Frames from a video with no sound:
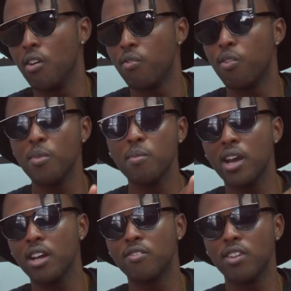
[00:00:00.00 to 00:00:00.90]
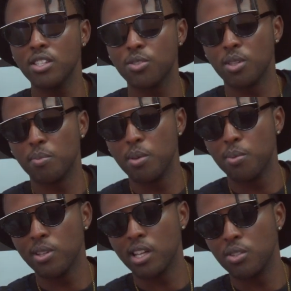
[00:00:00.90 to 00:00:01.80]
For me, my advice to the
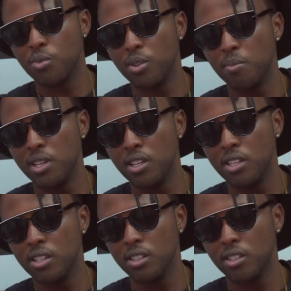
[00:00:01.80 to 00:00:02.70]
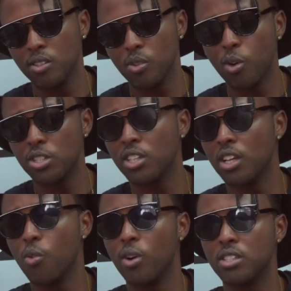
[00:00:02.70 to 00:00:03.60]
people that would be
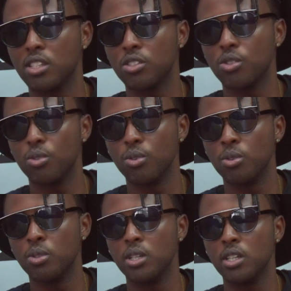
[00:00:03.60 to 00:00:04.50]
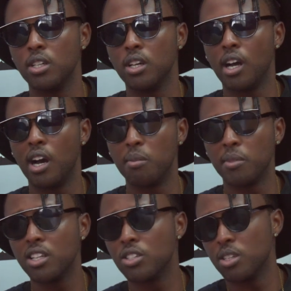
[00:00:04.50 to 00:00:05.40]
watching and wanting to
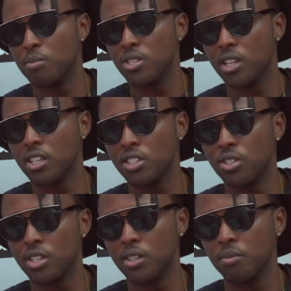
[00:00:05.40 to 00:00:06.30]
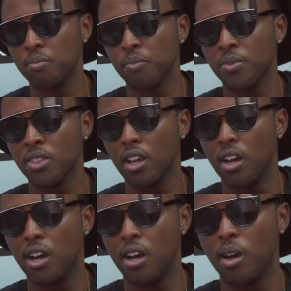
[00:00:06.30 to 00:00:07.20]
get into the music industry,
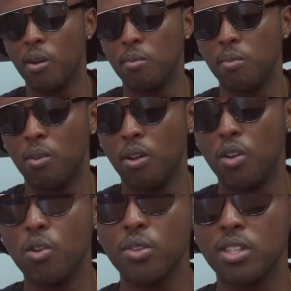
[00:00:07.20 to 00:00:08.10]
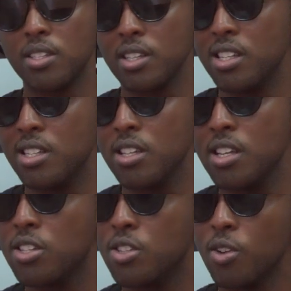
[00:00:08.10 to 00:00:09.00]
know this, it's